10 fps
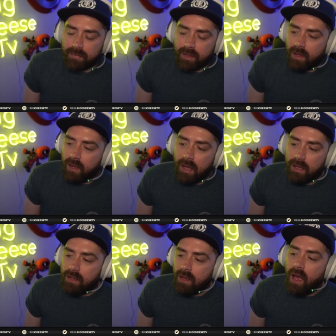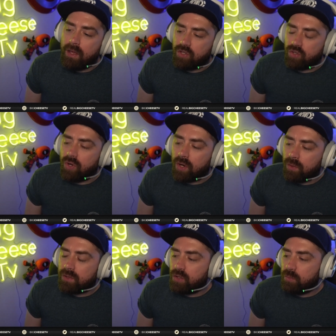I I struggle
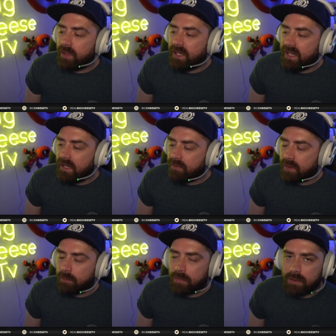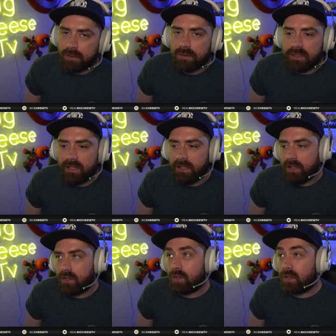to believe them in
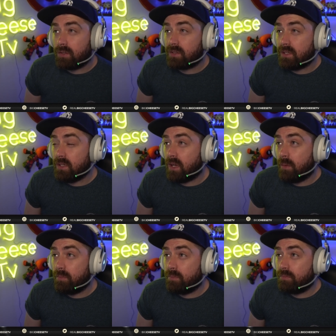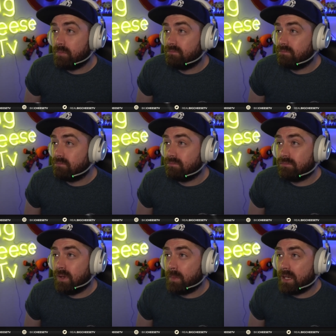all honesty. I,
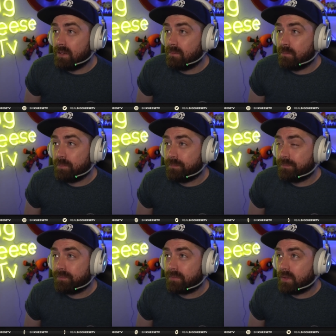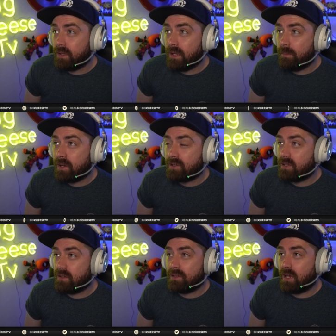I mean, because
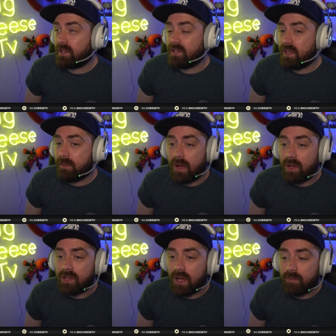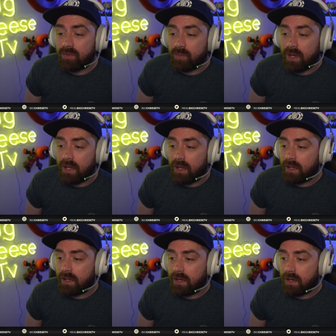because like I said, the amount of times where
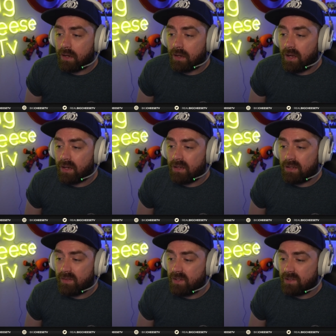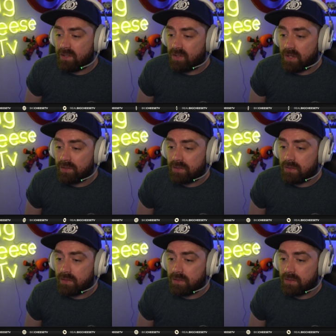like I could have easily just